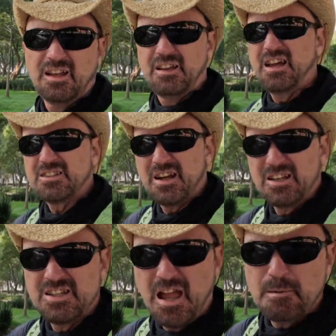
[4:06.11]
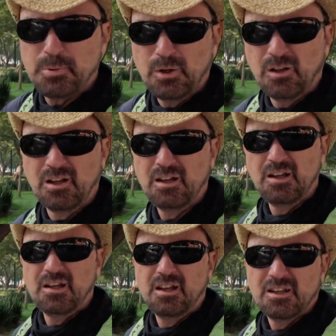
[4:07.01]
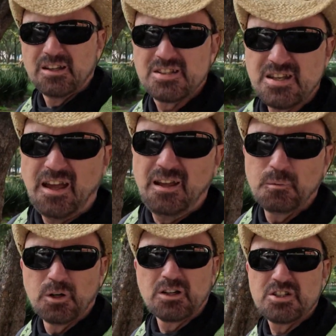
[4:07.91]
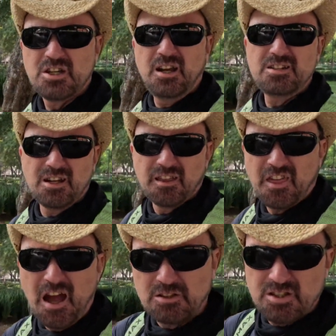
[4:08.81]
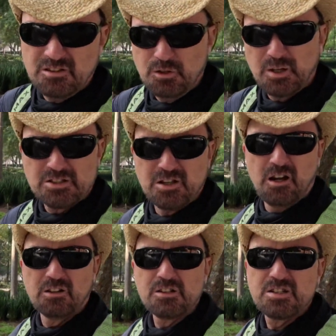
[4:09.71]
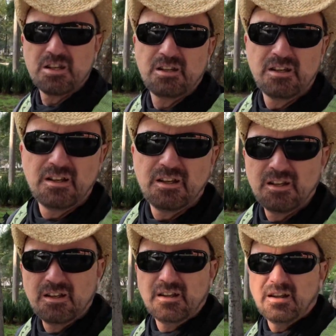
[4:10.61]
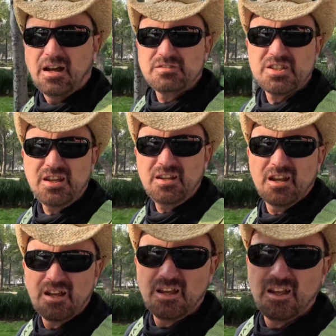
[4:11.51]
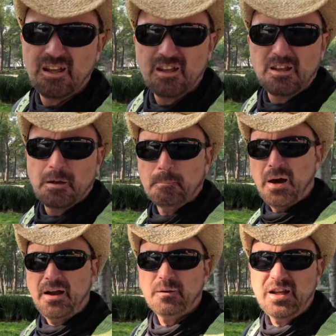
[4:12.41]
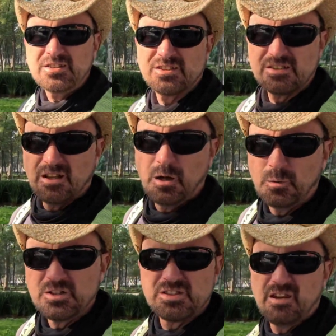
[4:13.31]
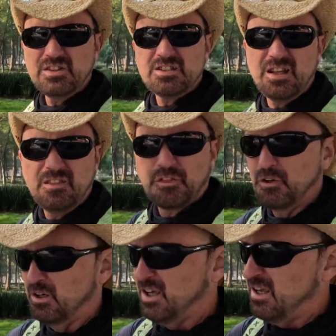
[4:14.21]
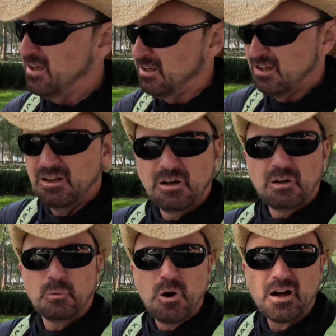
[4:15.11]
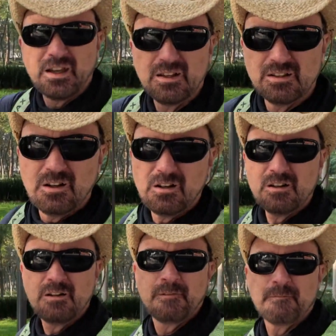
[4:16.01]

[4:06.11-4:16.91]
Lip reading: As an example, let's say we're exchanging 1,000 US dollars. I've seen buy rates as low as 1730 walking along.